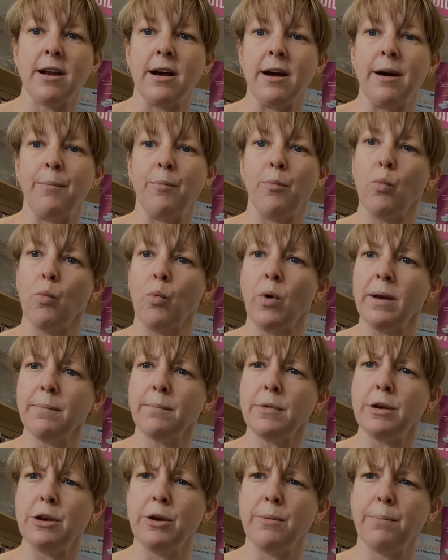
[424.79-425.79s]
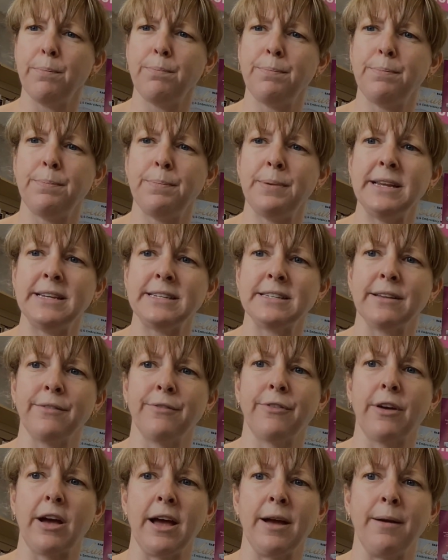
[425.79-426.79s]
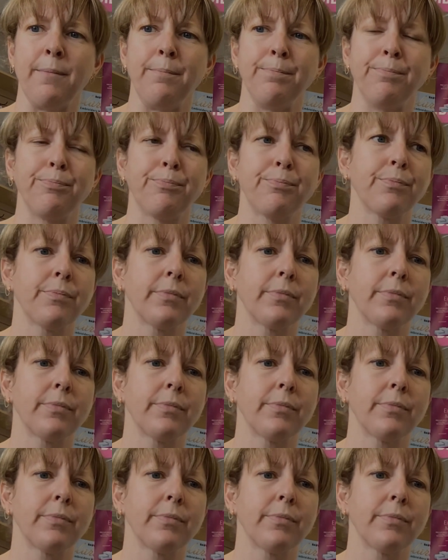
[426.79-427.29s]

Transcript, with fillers: Um, one piece of um,